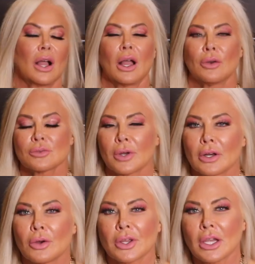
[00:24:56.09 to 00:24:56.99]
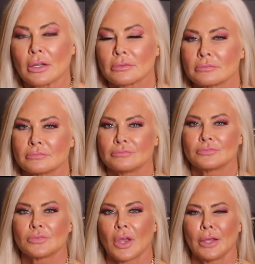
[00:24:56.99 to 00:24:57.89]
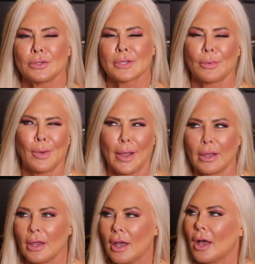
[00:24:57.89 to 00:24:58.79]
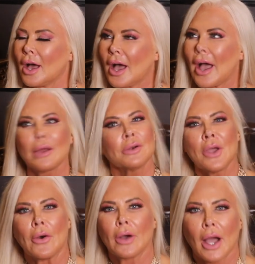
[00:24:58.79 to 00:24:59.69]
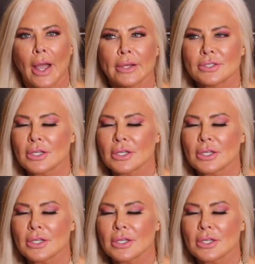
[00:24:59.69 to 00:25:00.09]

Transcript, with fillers: I always wanted to own a gun. And you say, why? I don't know. I